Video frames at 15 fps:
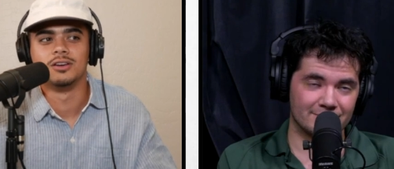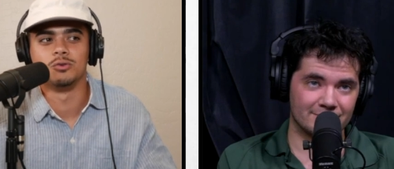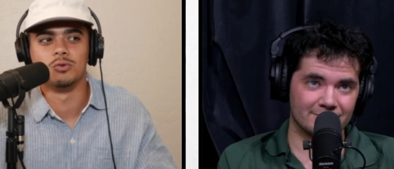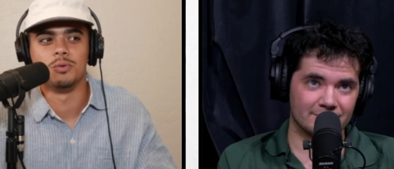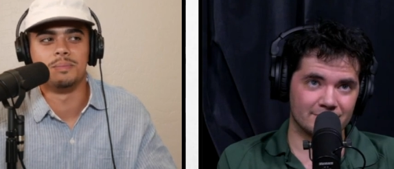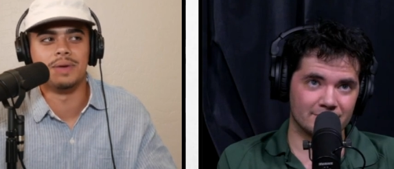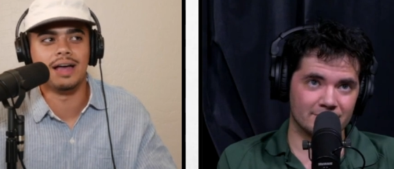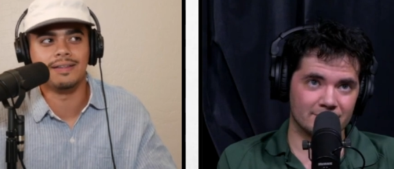
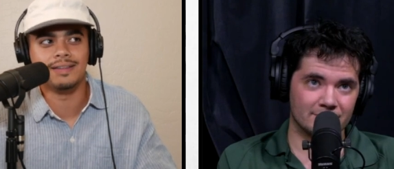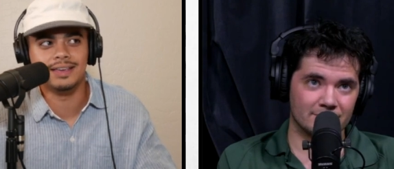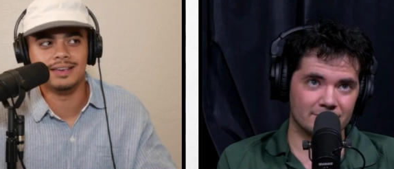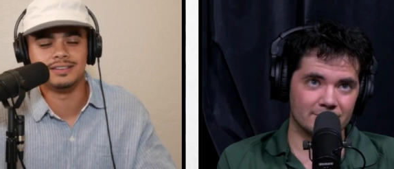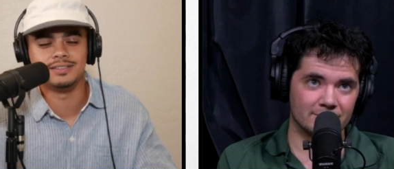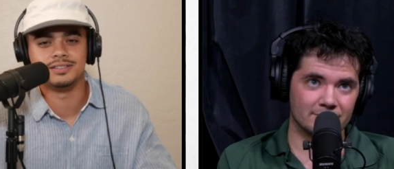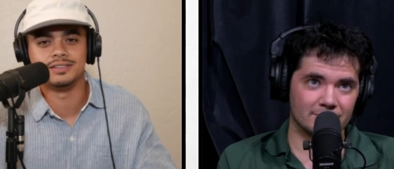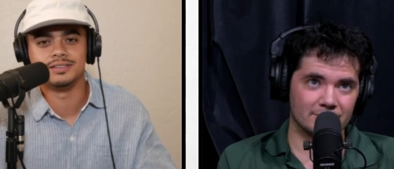
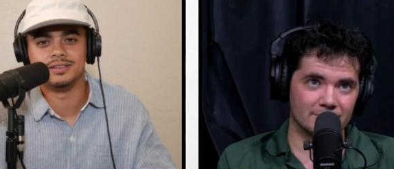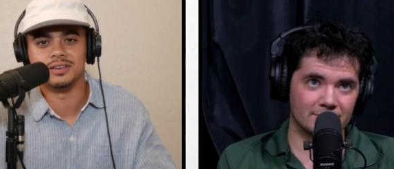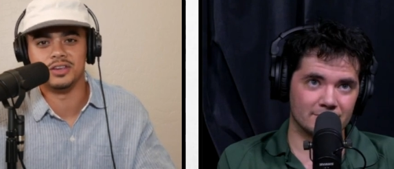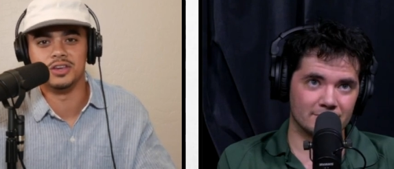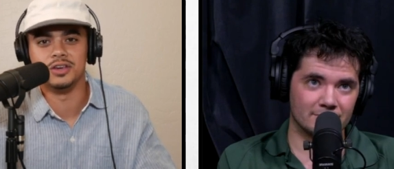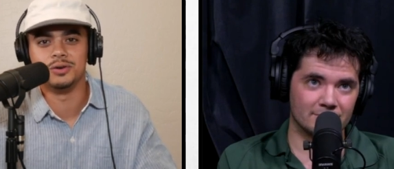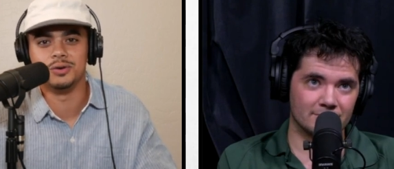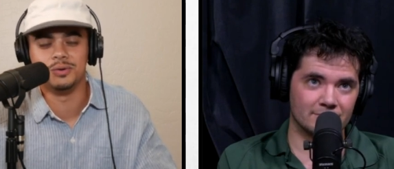Speaker 1: rebellious
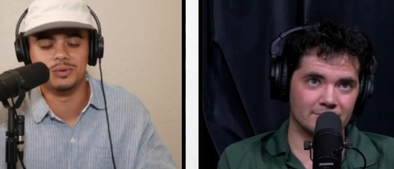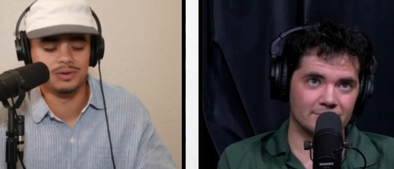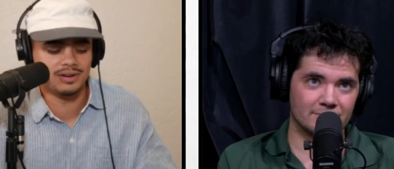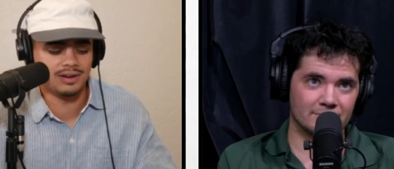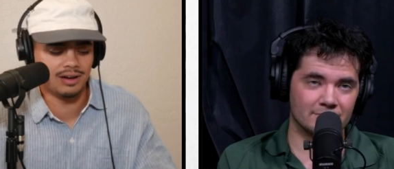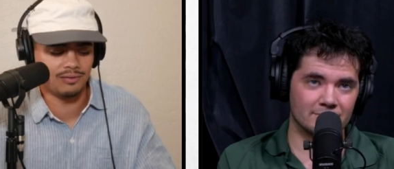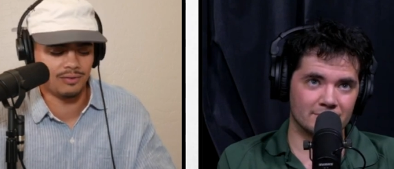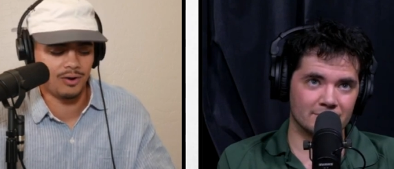goon
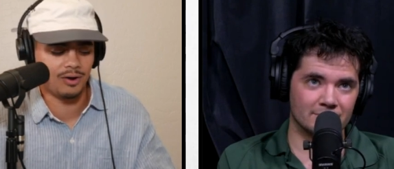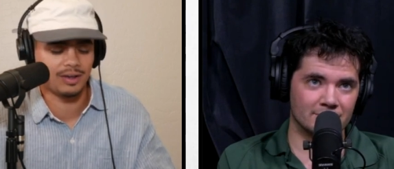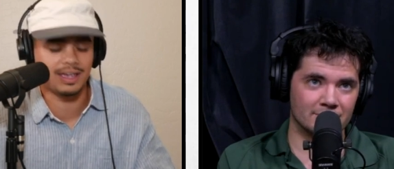of all